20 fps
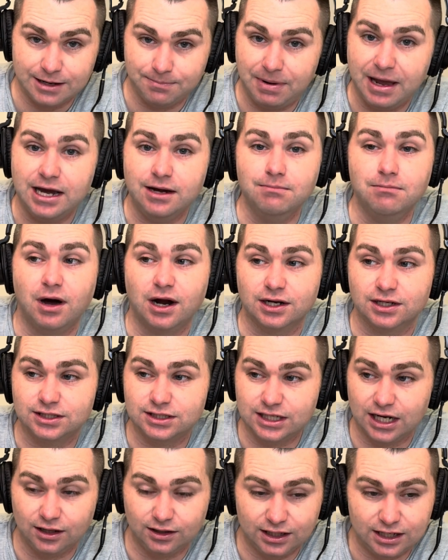Peyton
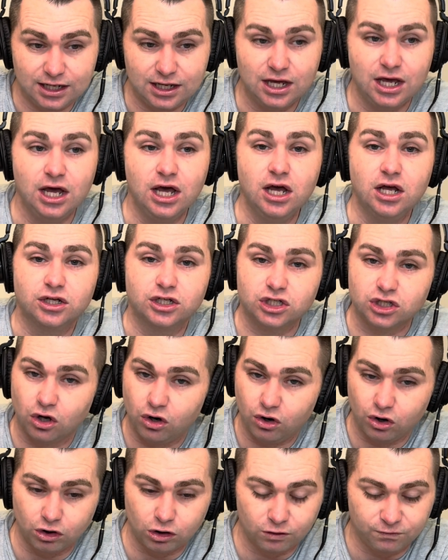Monticelli,
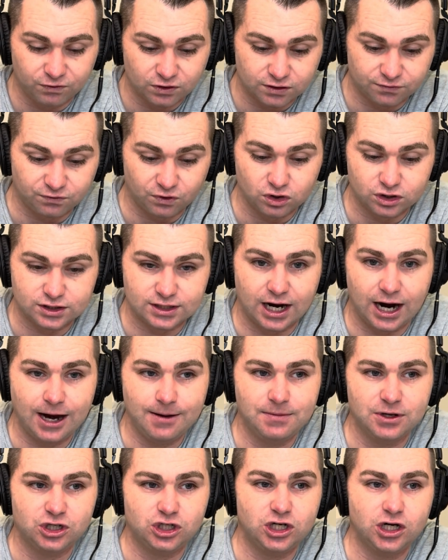saw her for the first time
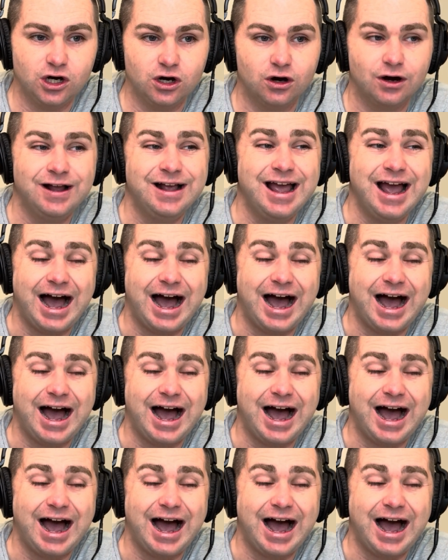this year.